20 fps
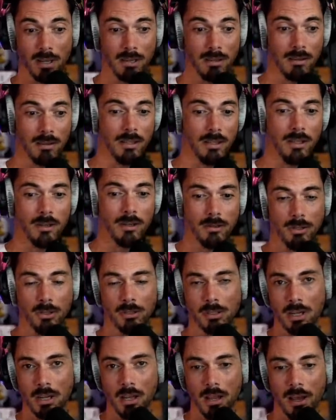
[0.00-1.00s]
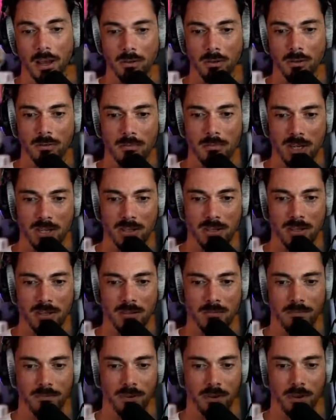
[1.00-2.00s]
And, you know, you can align on mission
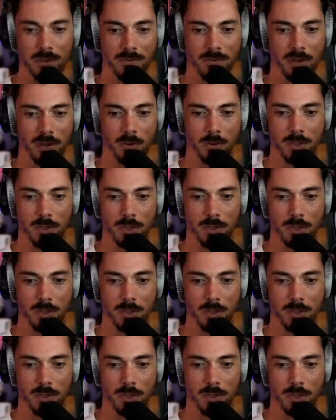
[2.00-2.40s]
and philosophy